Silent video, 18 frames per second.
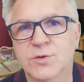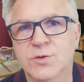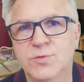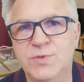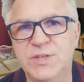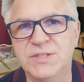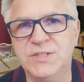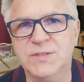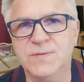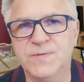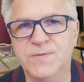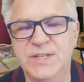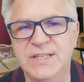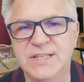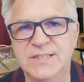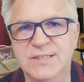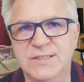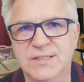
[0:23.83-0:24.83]
The reason
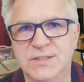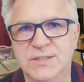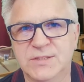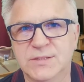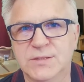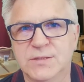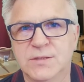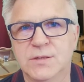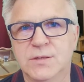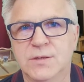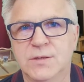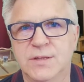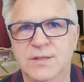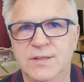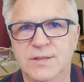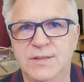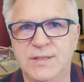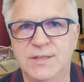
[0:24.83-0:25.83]
for this is,
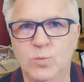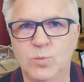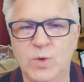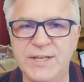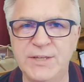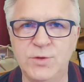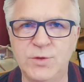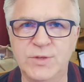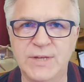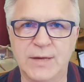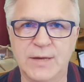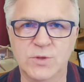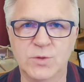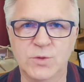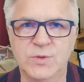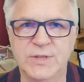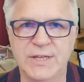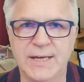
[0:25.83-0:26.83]
when you
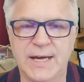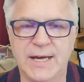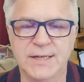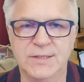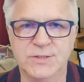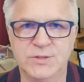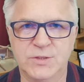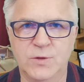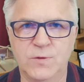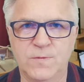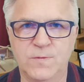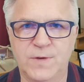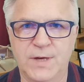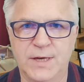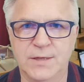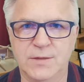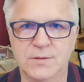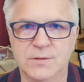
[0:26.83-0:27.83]
download the ISO
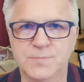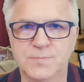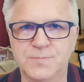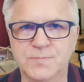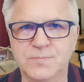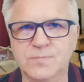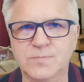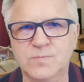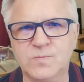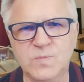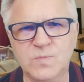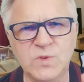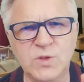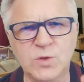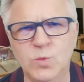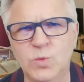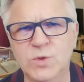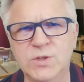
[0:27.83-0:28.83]
file,
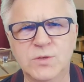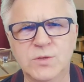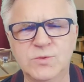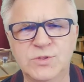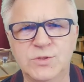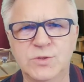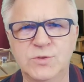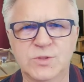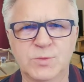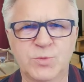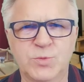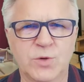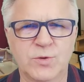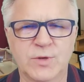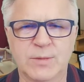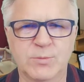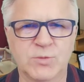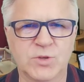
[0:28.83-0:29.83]
we're going to use a
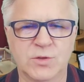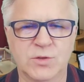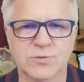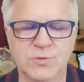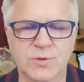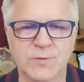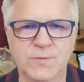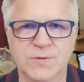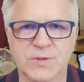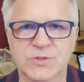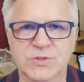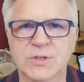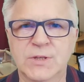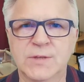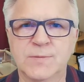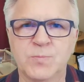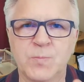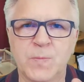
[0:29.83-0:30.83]
program called
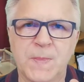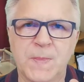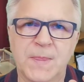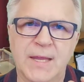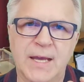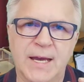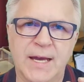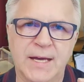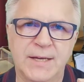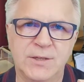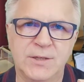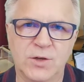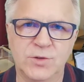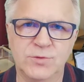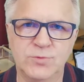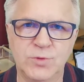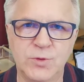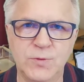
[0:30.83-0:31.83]
Rufus, and
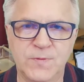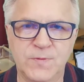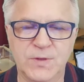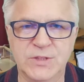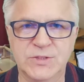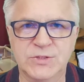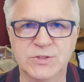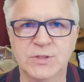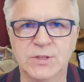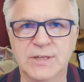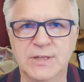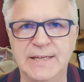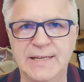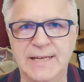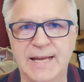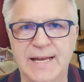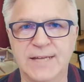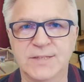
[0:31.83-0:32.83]
on Rufus,
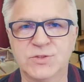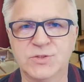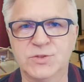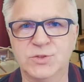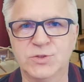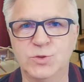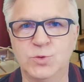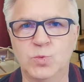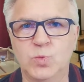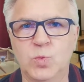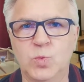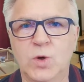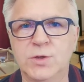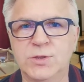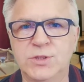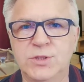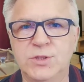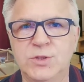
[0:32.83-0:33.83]
it asks you,
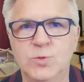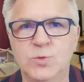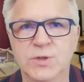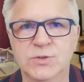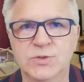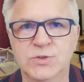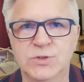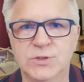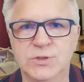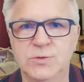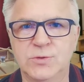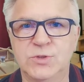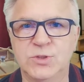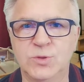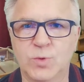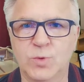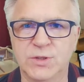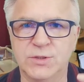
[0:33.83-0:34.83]
what do you want to
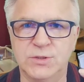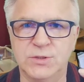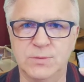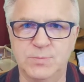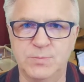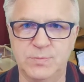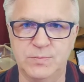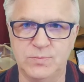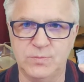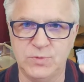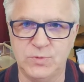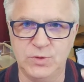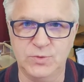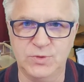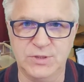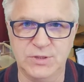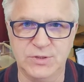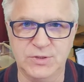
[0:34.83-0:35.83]
do? Do you want to
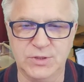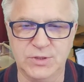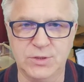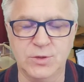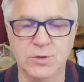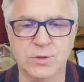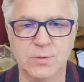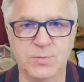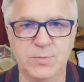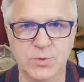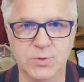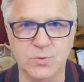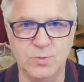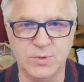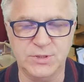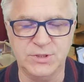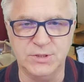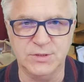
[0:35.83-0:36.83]
use the secure
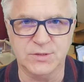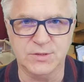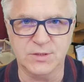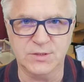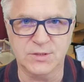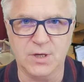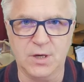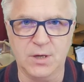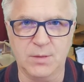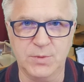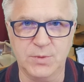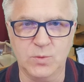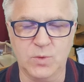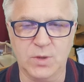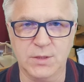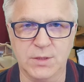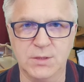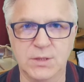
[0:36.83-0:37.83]
boot, which is the top
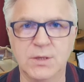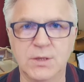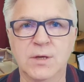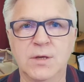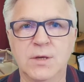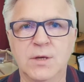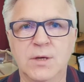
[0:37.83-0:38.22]
one